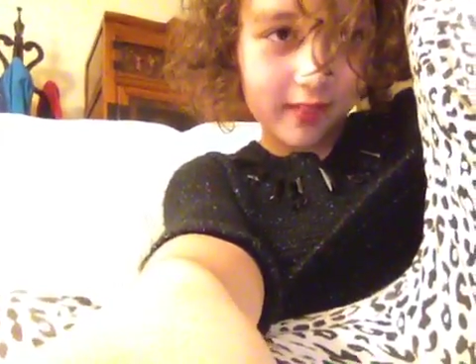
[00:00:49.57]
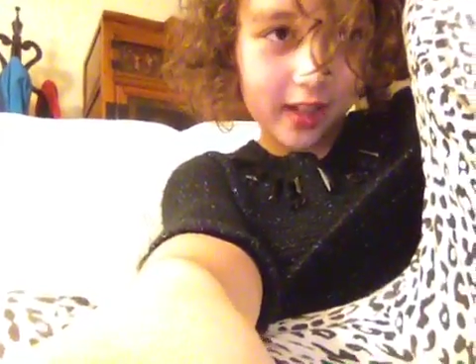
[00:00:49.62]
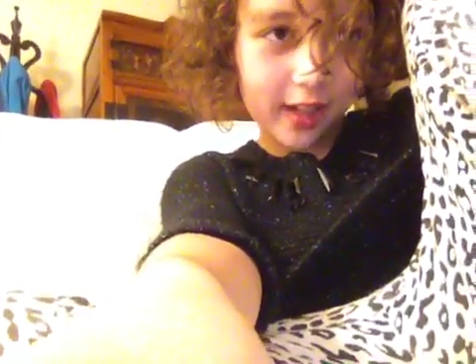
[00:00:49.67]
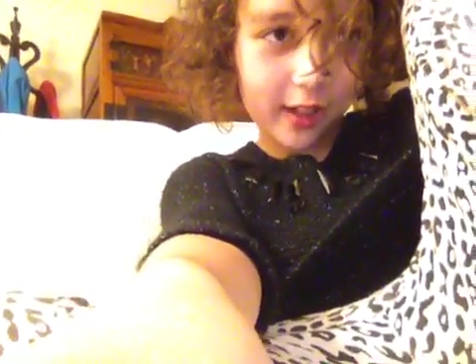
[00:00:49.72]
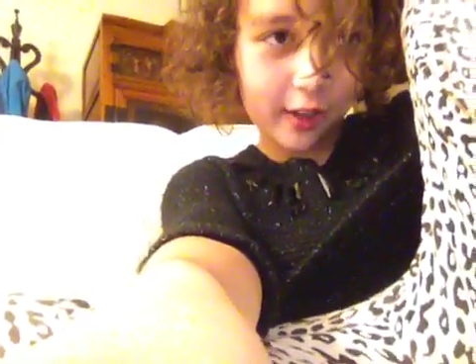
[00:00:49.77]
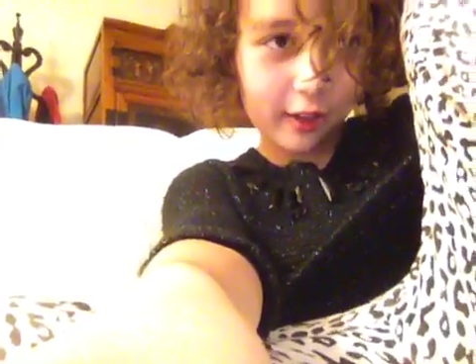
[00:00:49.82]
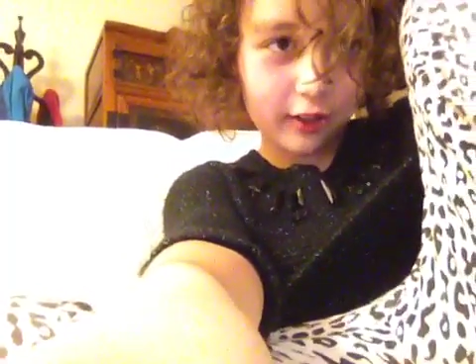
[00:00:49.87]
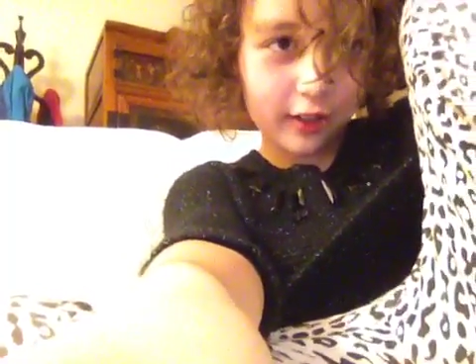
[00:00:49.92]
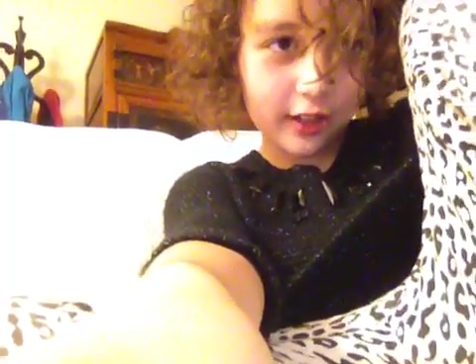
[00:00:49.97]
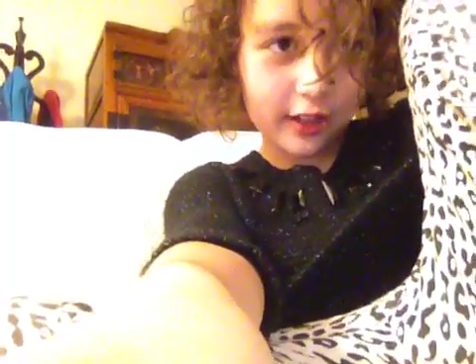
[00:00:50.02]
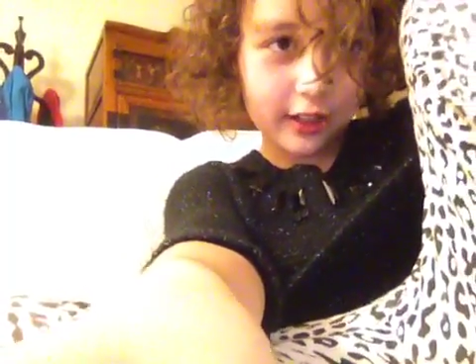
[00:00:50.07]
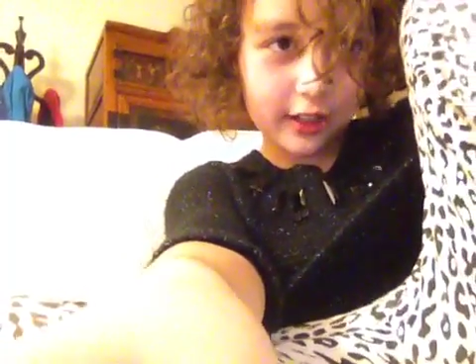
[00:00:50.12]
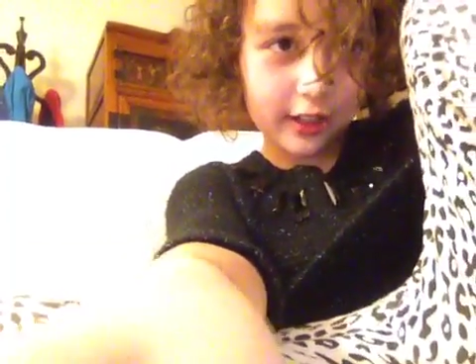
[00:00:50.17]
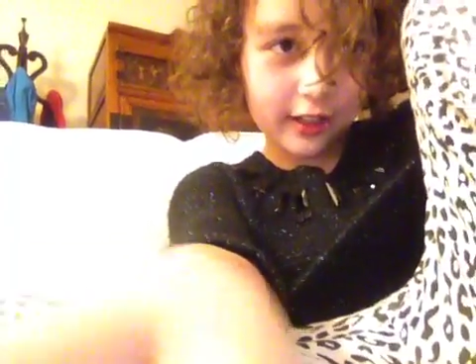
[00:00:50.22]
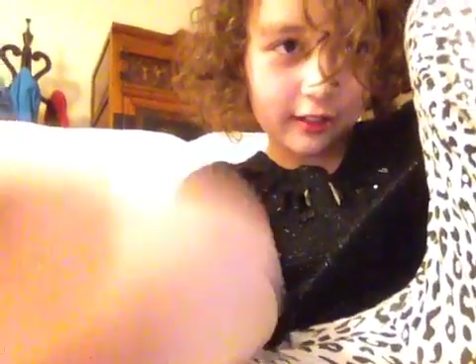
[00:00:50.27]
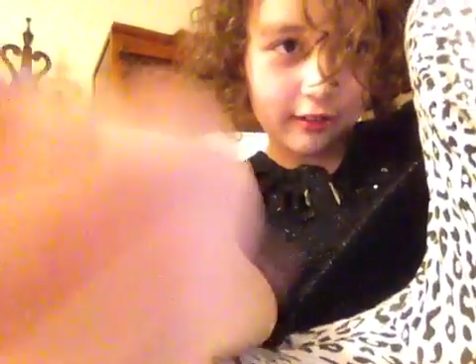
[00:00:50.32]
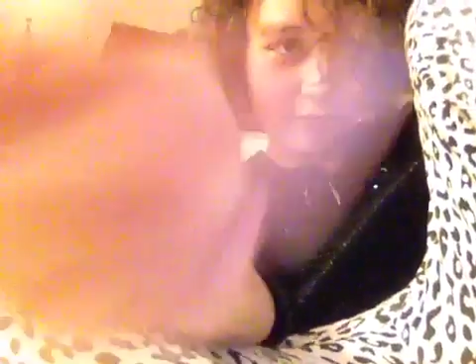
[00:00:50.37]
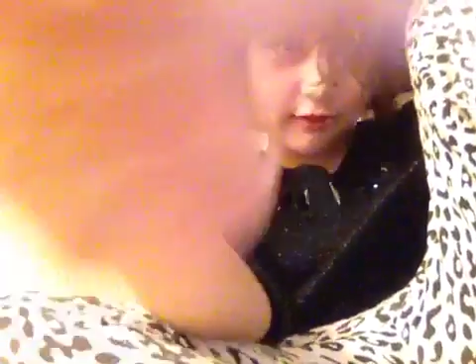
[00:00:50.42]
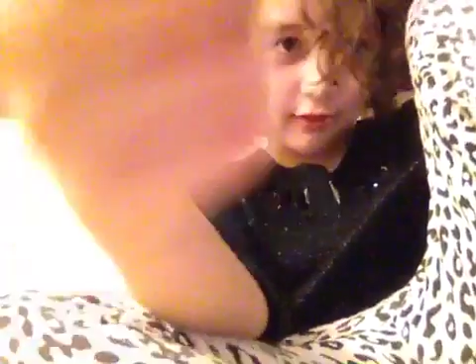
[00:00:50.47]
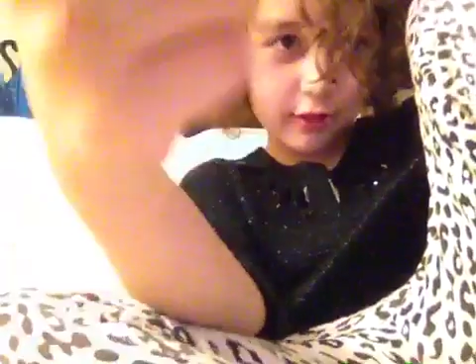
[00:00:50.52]
I only
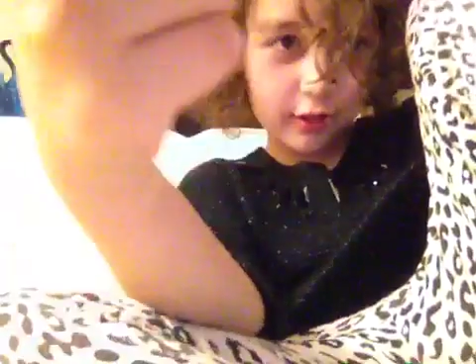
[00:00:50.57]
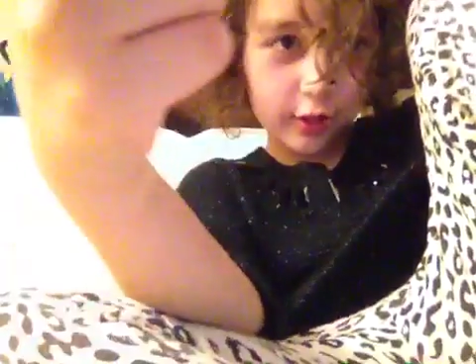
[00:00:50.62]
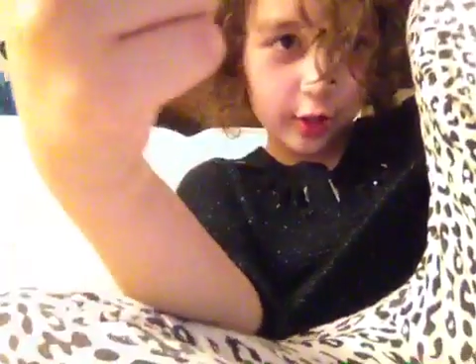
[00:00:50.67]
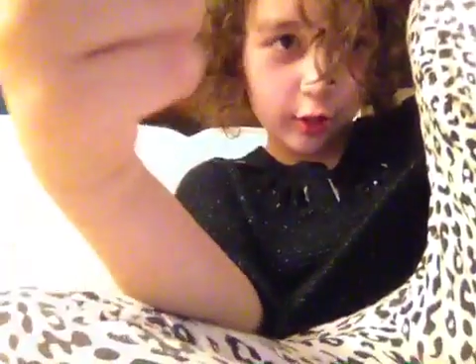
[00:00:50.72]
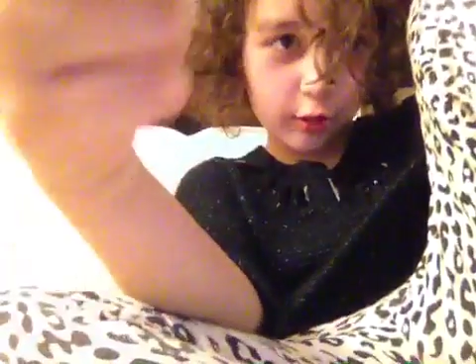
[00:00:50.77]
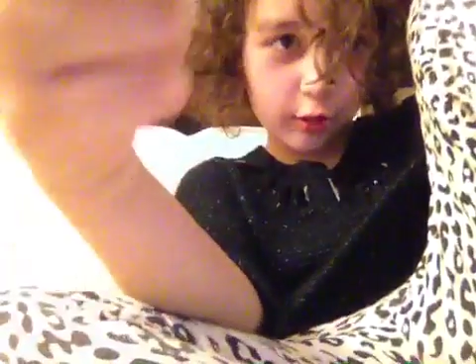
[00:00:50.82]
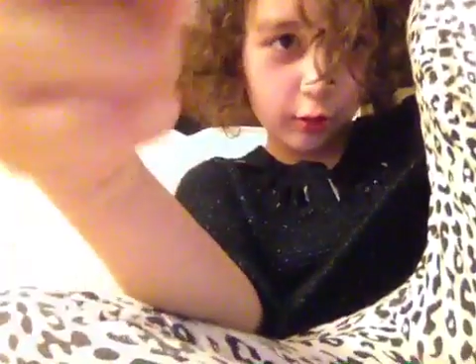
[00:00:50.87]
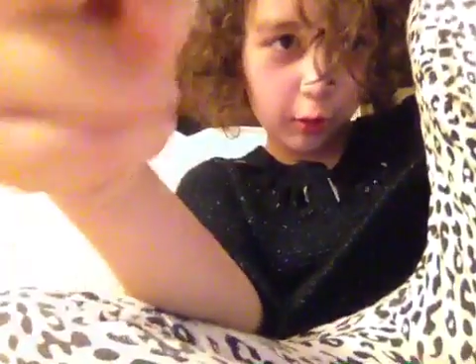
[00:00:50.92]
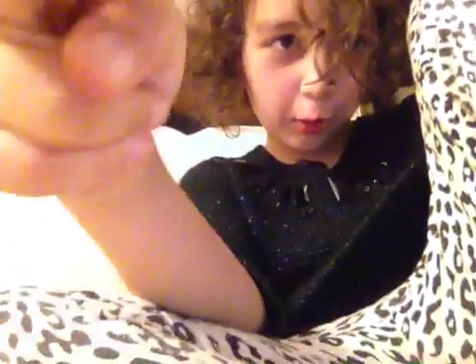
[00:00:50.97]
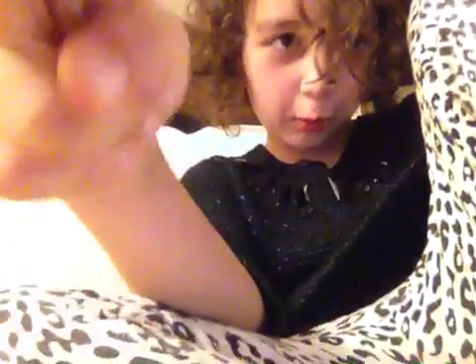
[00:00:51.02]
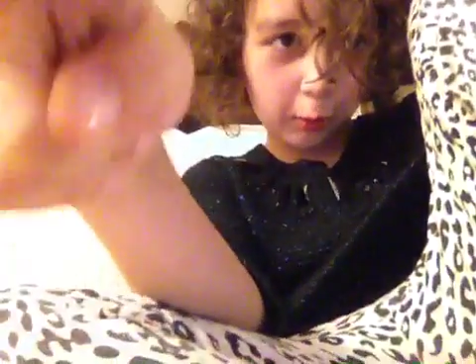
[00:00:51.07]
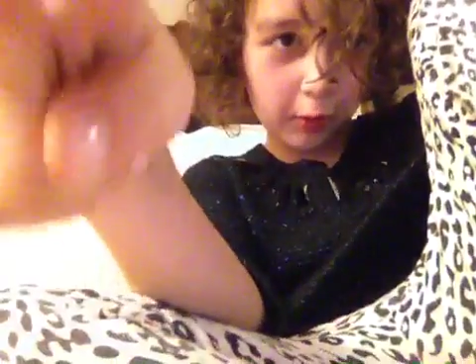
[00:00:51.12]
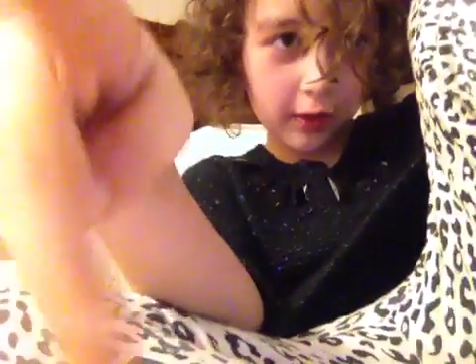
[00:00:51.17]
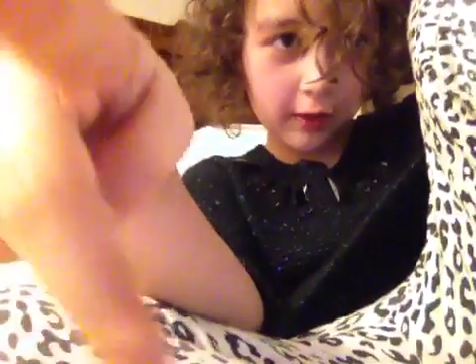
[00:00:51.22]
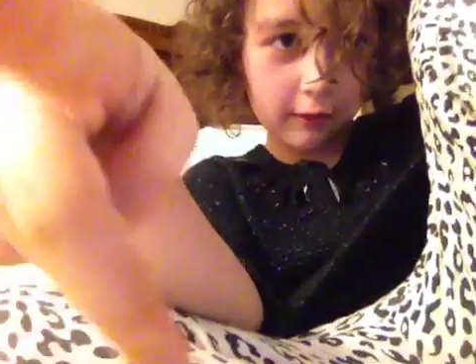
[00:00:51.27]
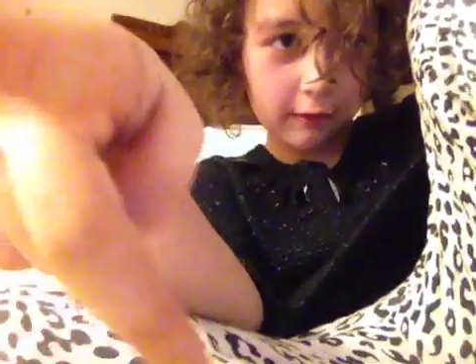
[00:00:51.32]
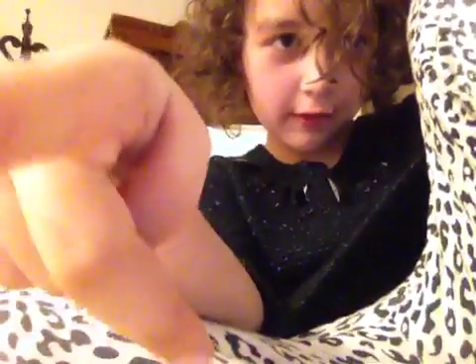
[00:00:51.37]
did two or one